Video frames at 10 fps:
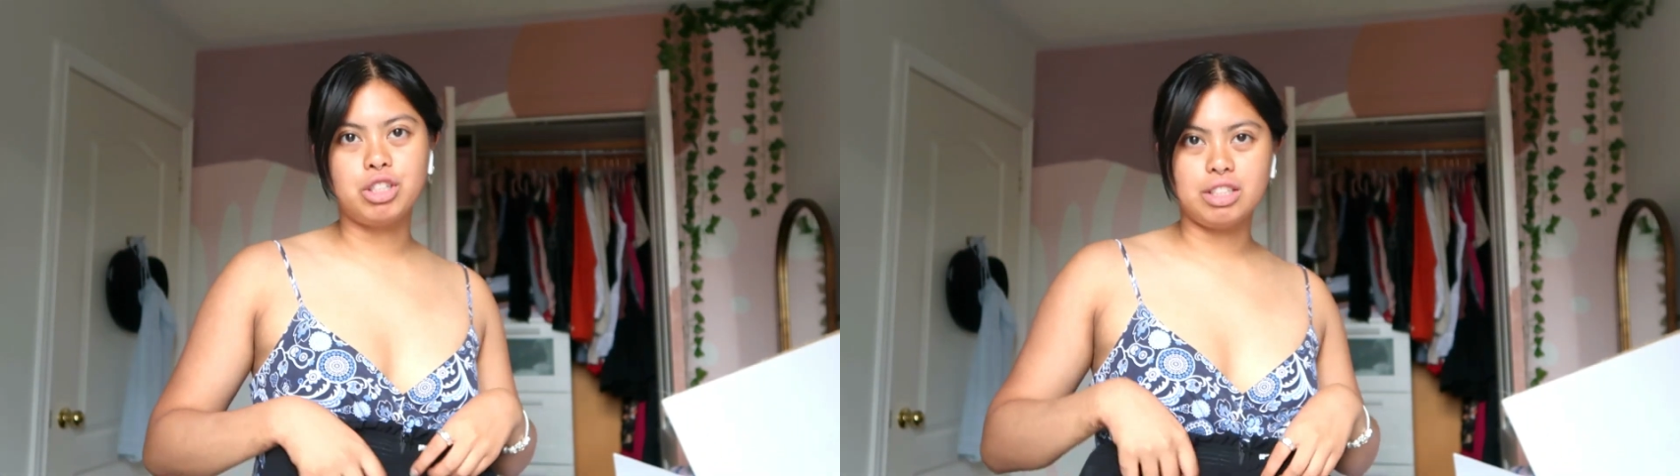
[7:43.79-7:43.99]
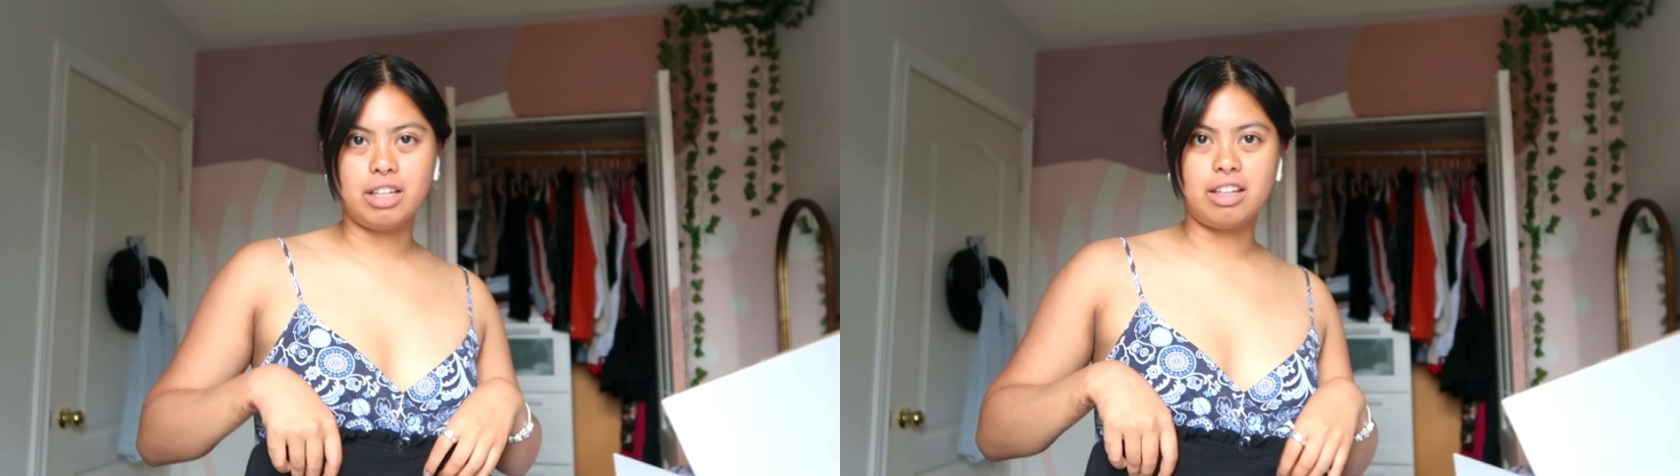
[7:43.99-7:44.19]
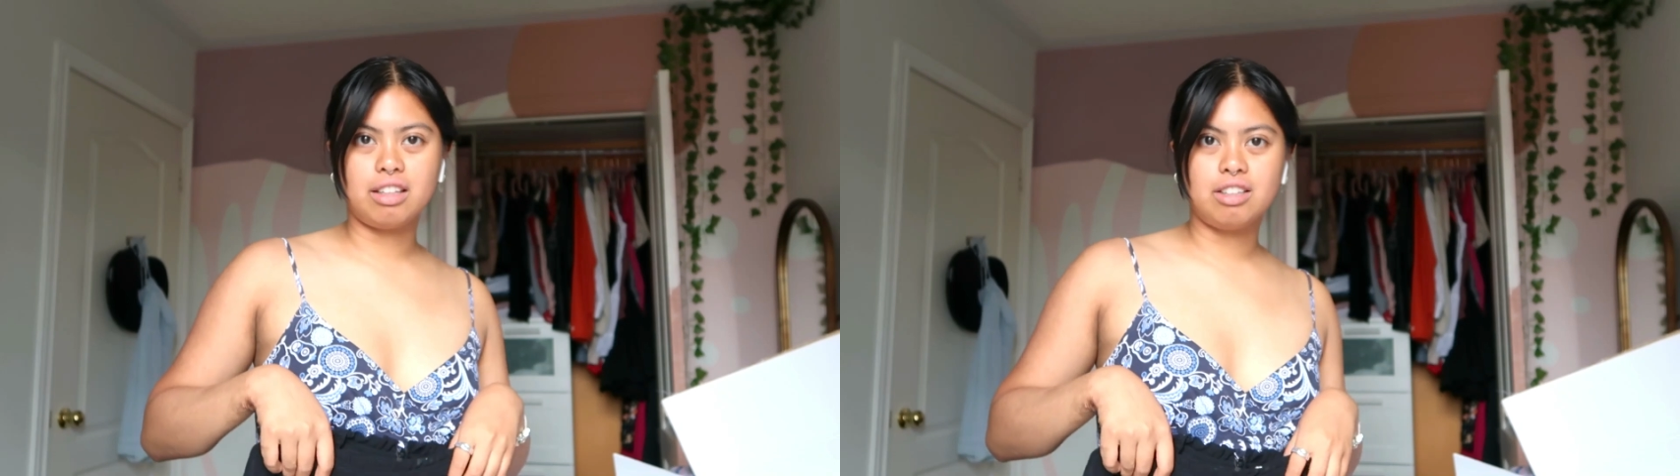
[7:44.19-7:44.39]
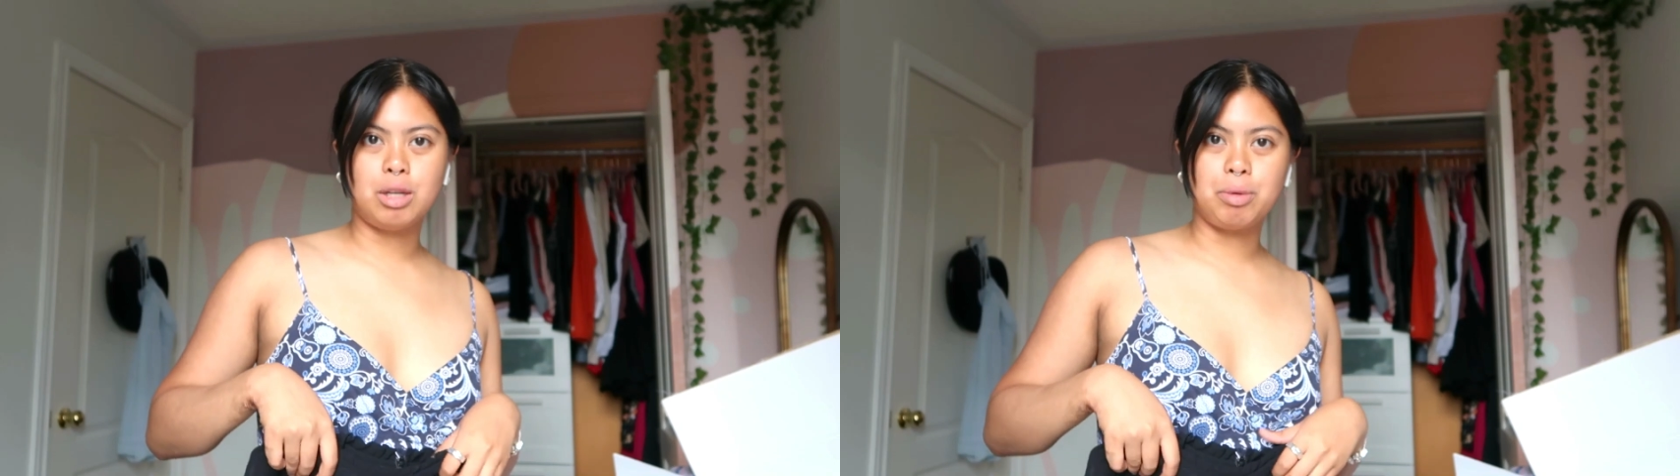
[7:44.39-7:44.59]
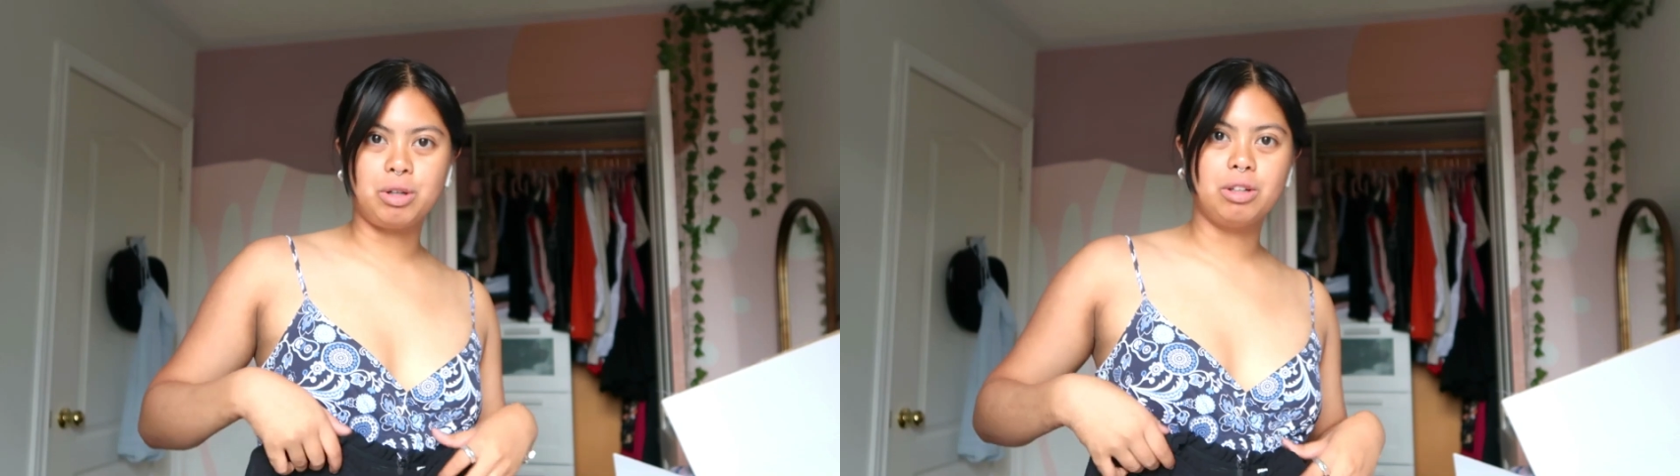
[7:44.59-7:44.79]
which is like
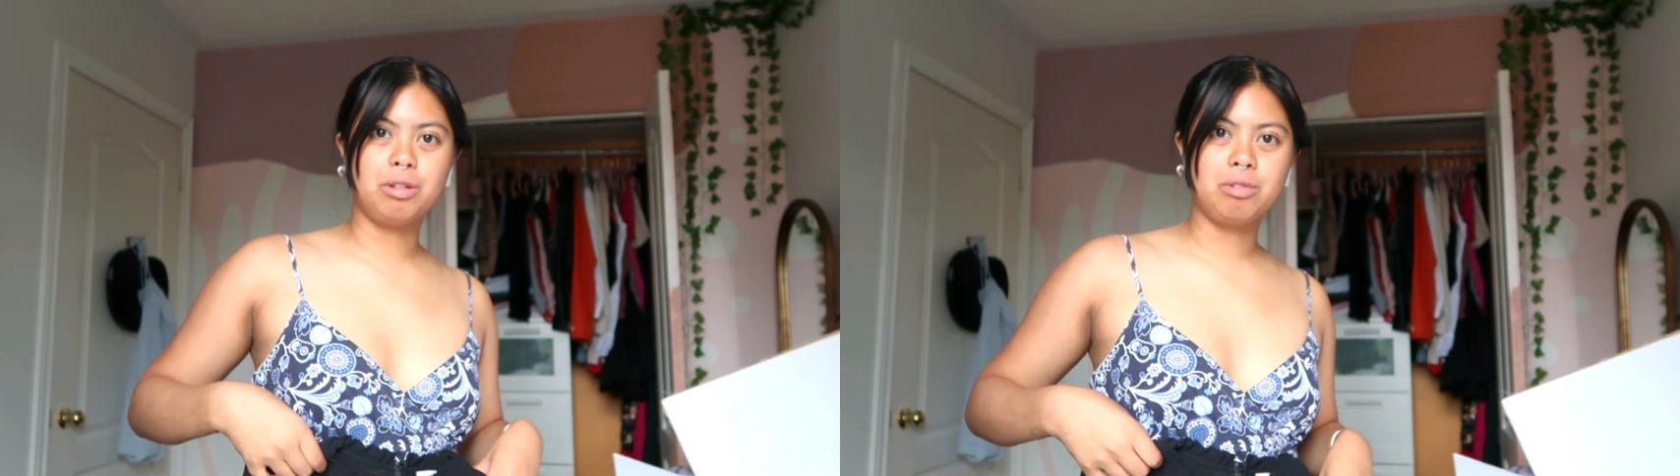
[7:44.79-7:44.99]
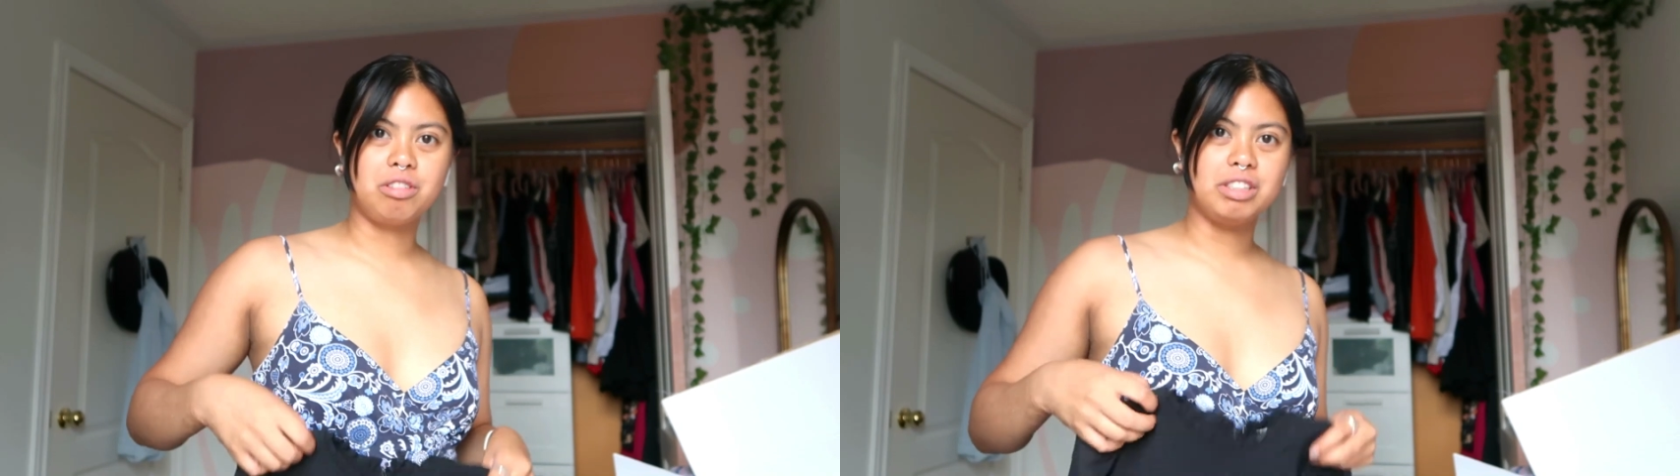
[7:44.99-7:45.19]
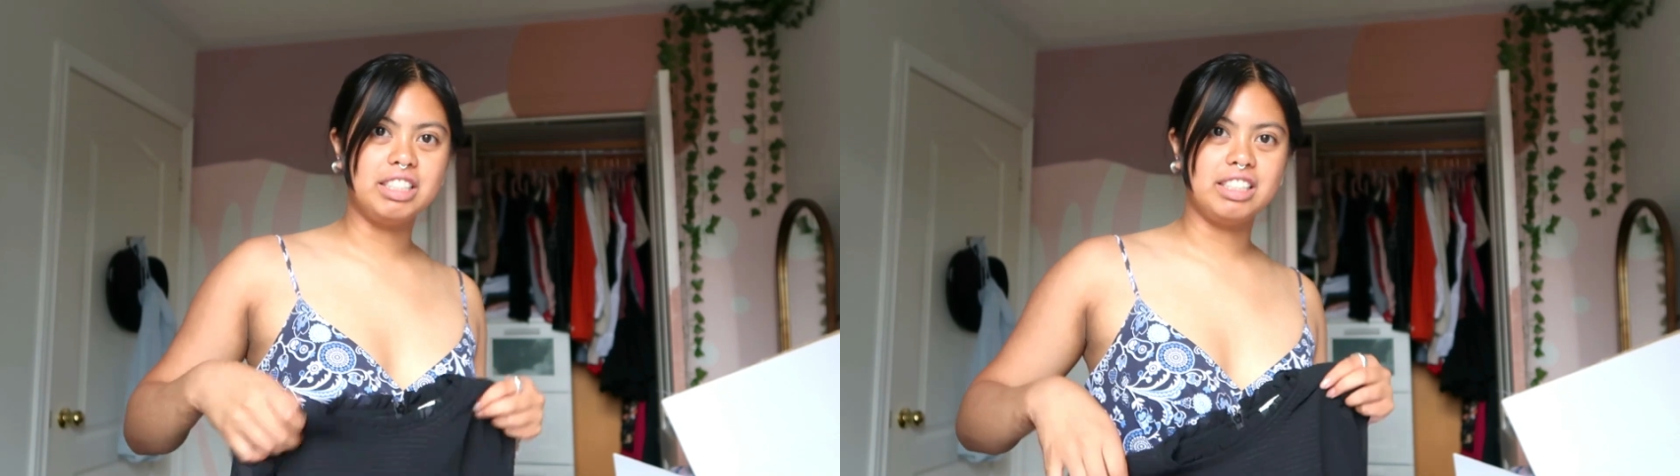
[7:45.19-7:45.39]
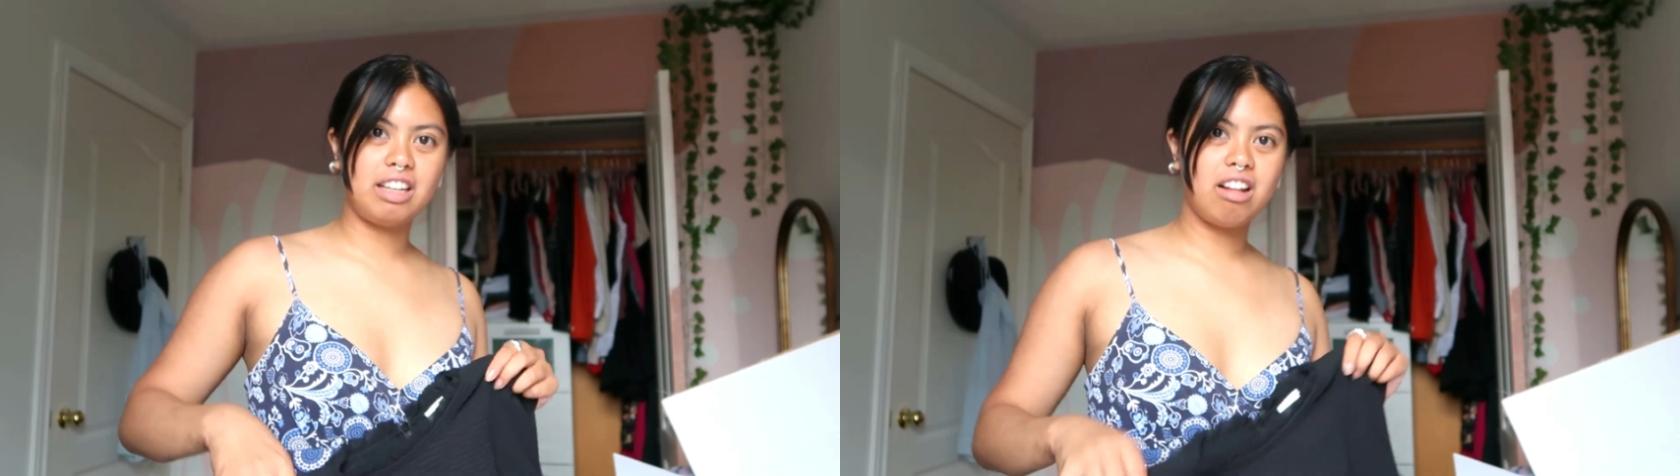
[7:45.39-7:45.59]
typical Aritzia